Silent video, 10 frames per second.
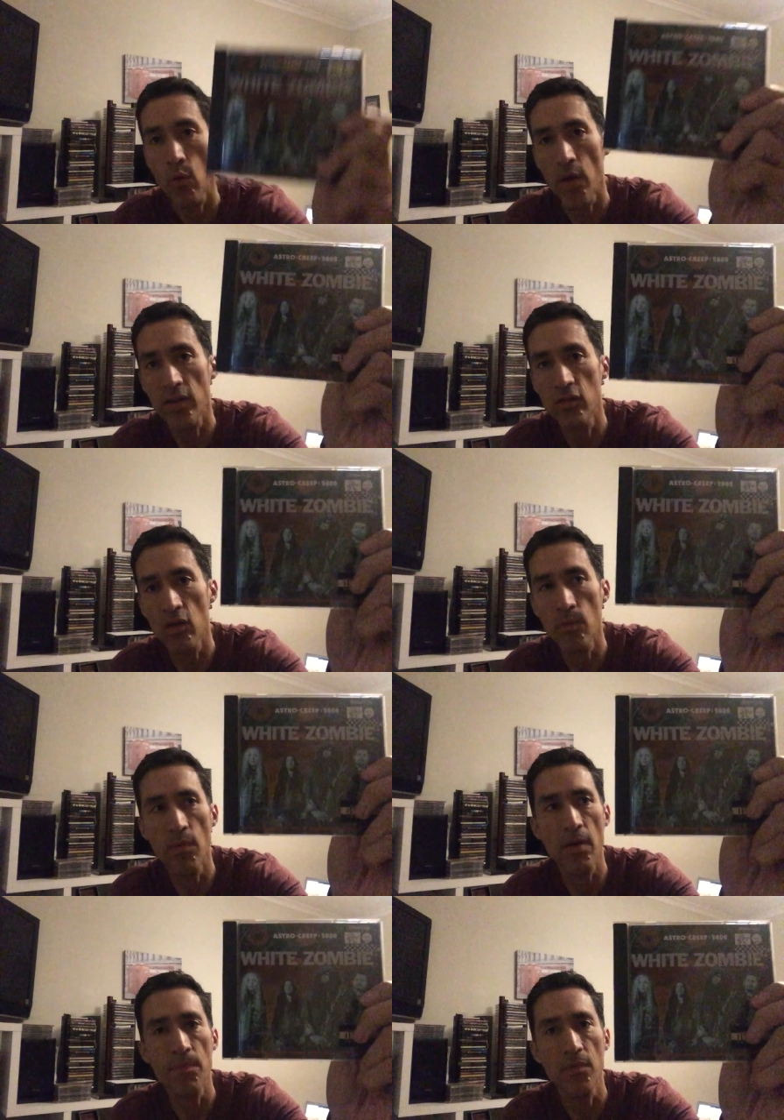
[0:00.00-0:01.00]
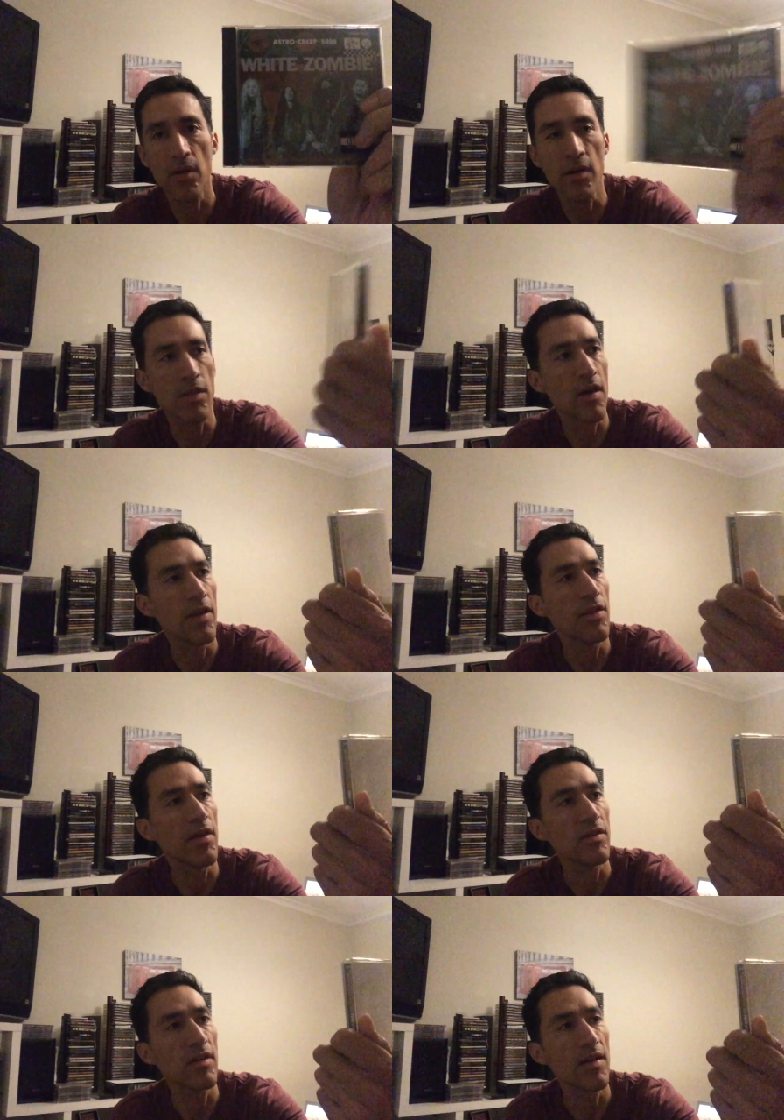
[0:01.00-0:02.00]
White Zombie and, and
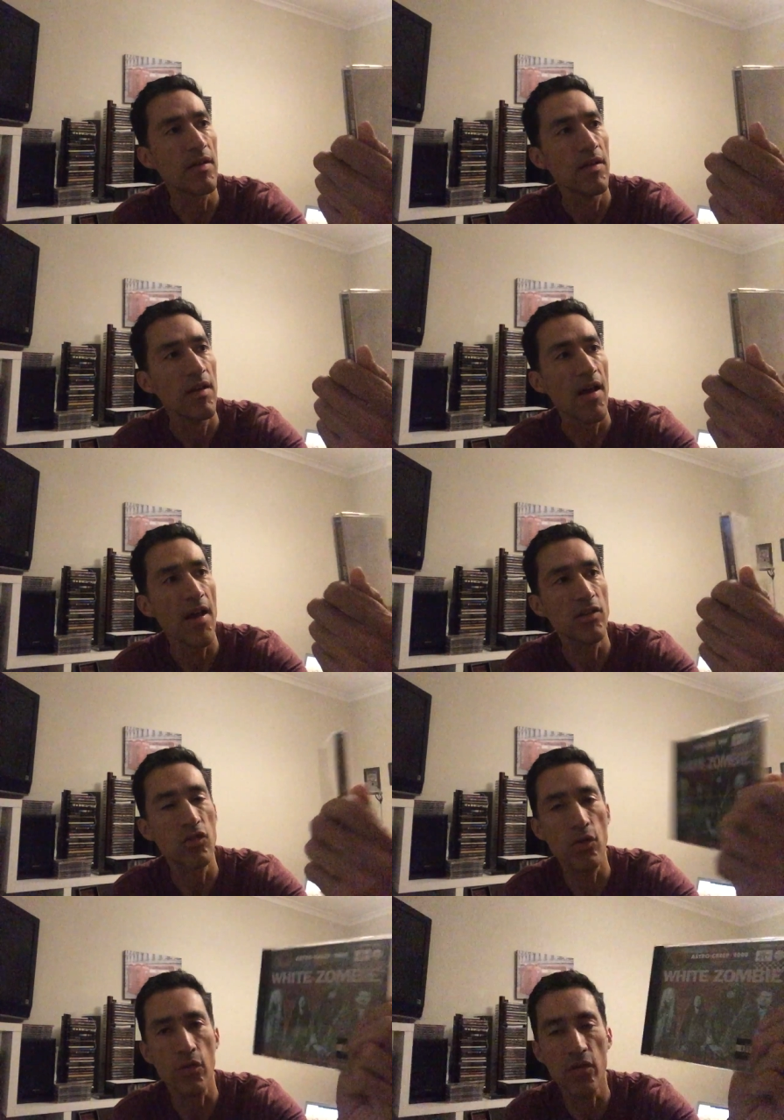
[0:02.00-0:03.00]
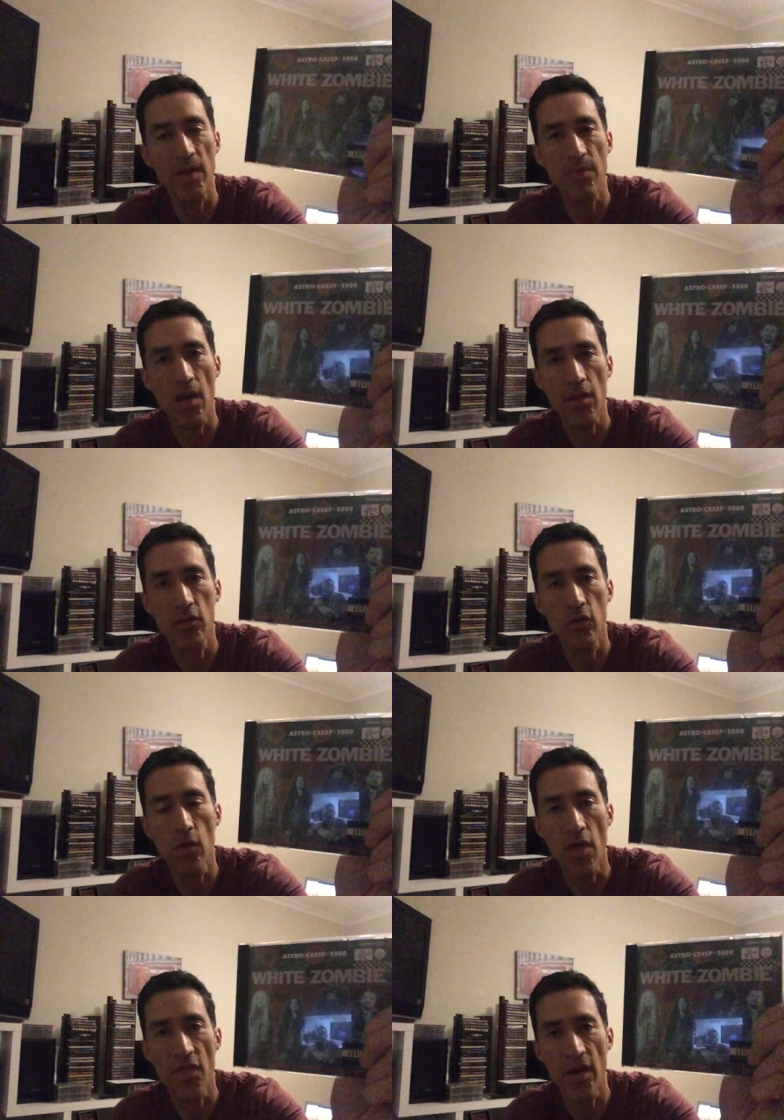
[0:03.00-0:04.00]
the Astro Creep
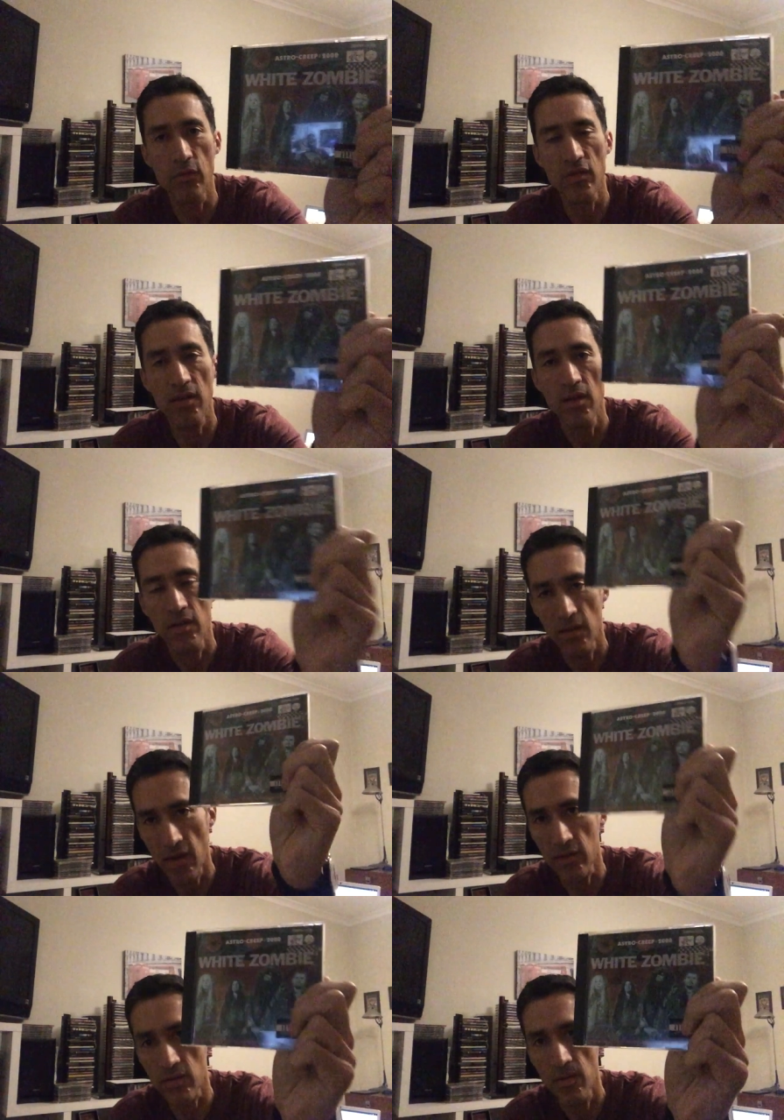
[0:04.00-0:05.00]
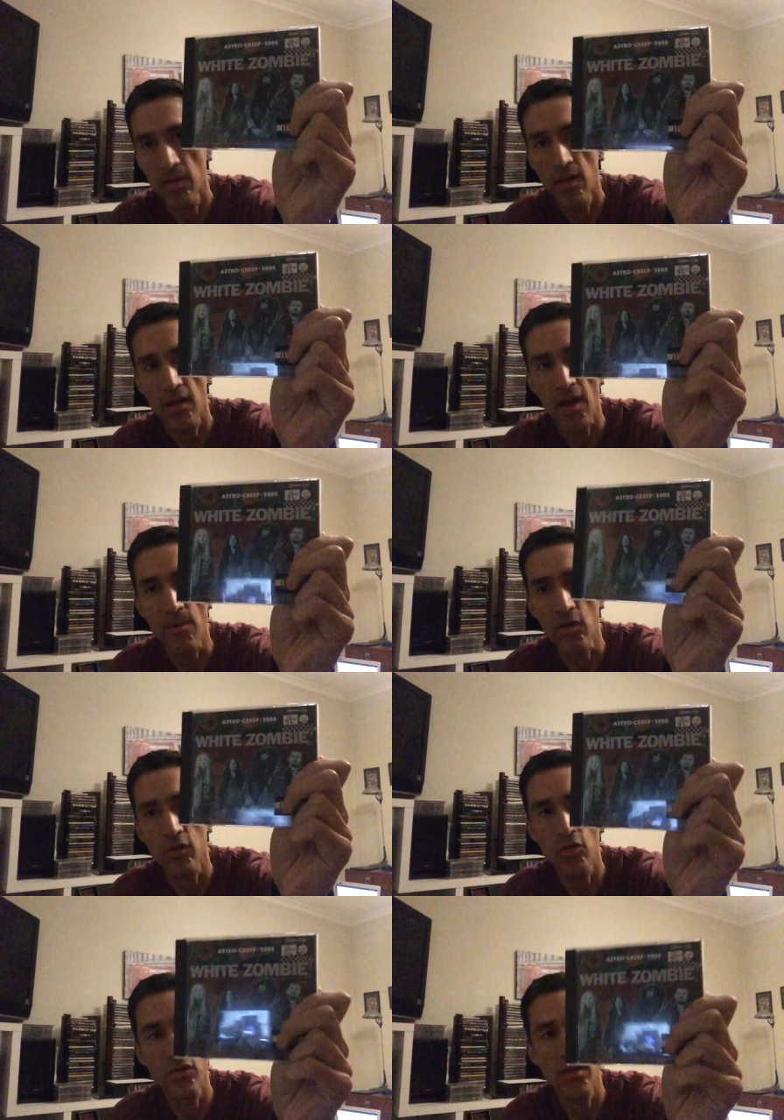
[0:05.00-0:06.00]
2000. That's I'm
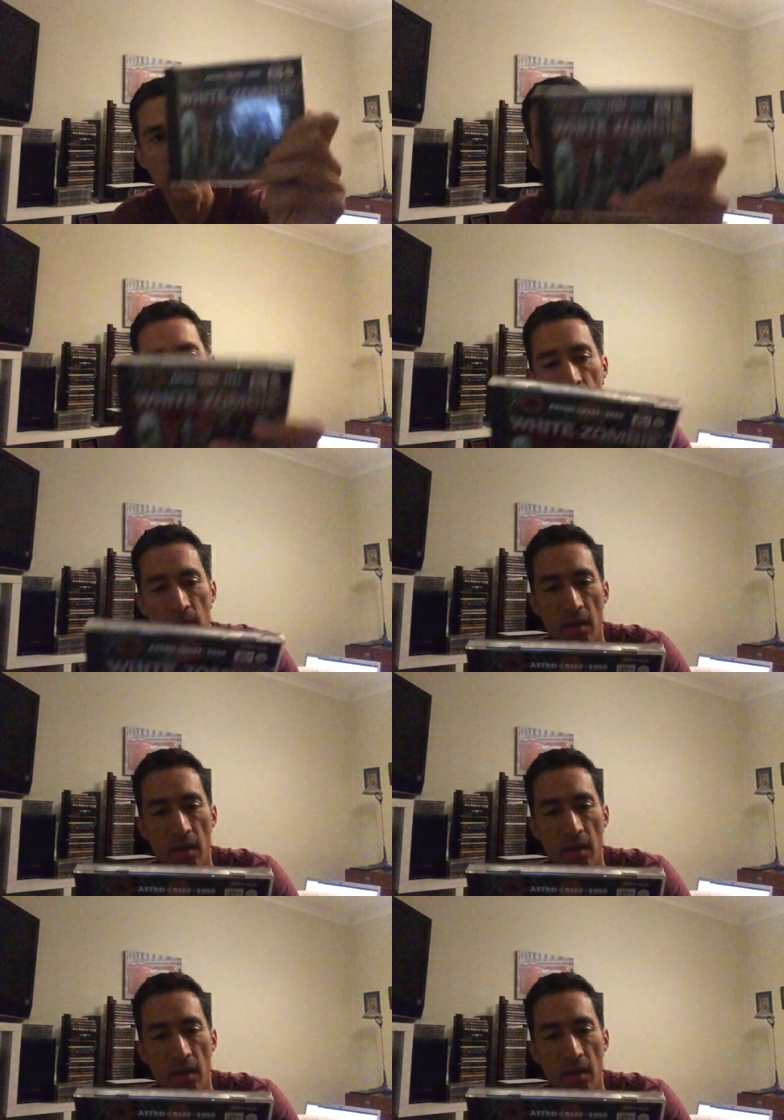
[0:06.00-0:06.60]
not using that.